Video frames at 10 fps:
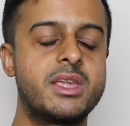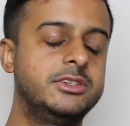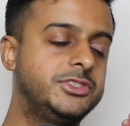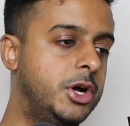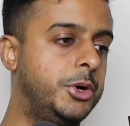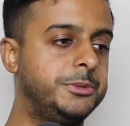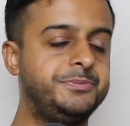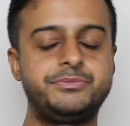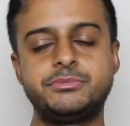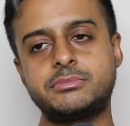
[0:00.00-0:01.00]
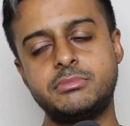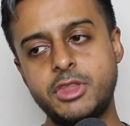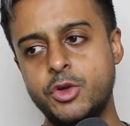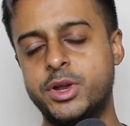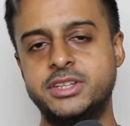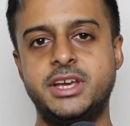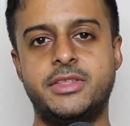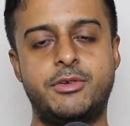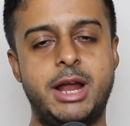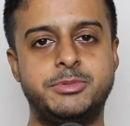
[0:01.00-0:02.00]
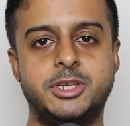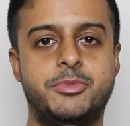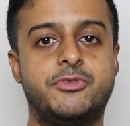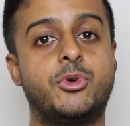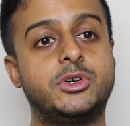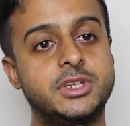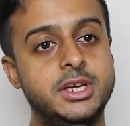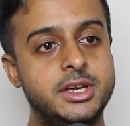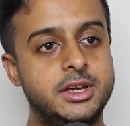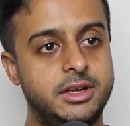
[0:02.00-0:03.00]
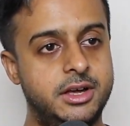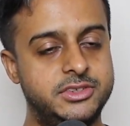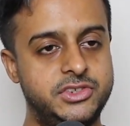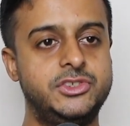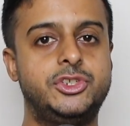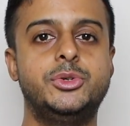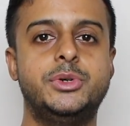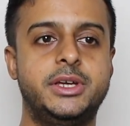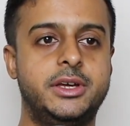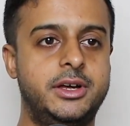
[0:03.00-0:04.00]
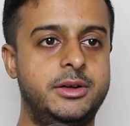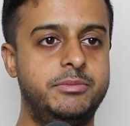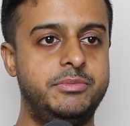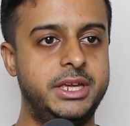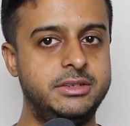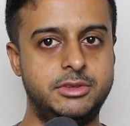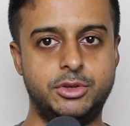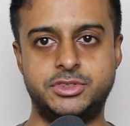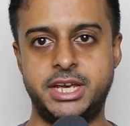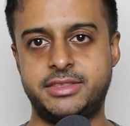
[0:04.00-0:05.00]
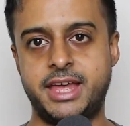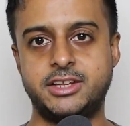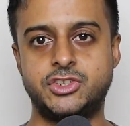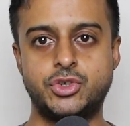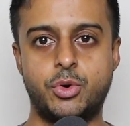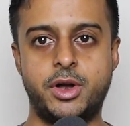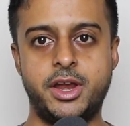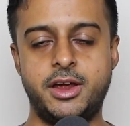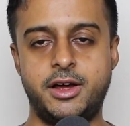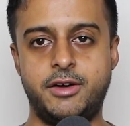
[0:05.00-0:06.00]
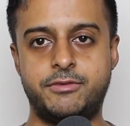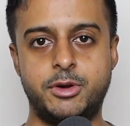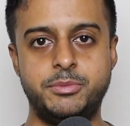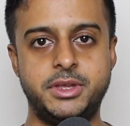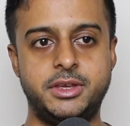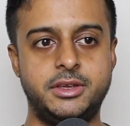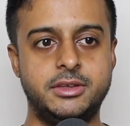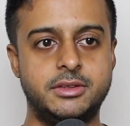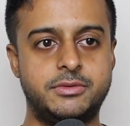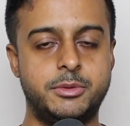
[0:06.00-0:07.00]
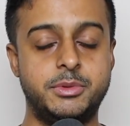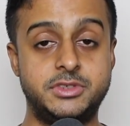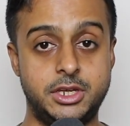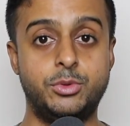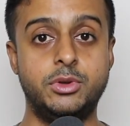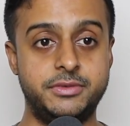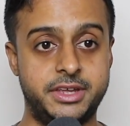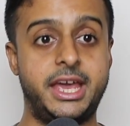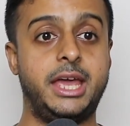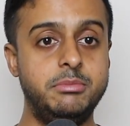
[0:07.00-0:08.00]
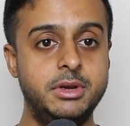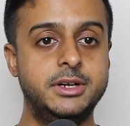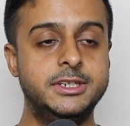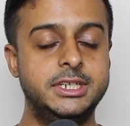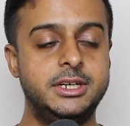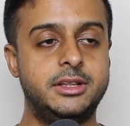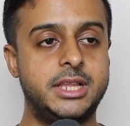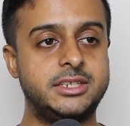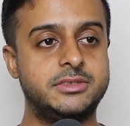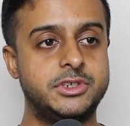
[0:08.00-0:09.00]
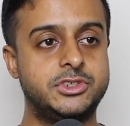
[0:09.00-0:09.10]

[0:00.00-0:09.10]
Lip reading: So we're going to see how that wraps up. Of course, season 2, they'll take that story from the sequel, the game, Last of Us